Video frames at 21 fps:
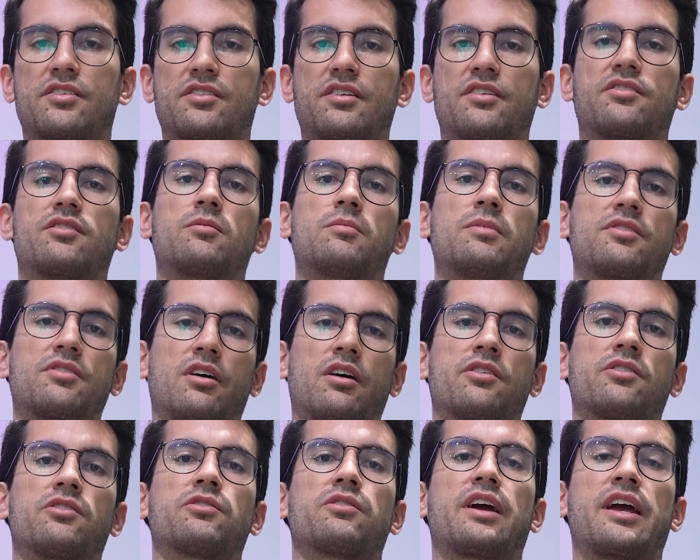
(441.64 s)
system is
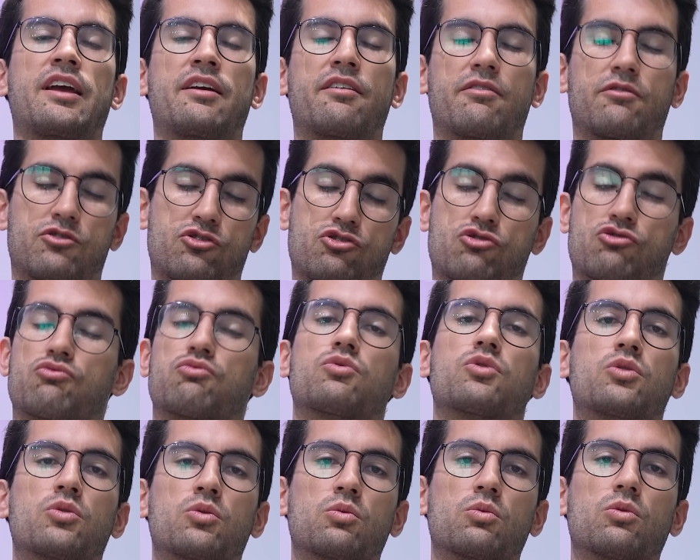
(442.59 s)
under a
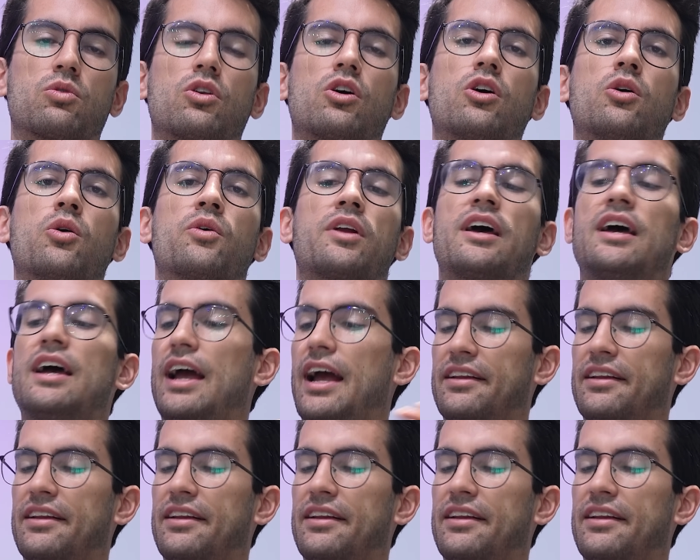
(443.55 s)
true load.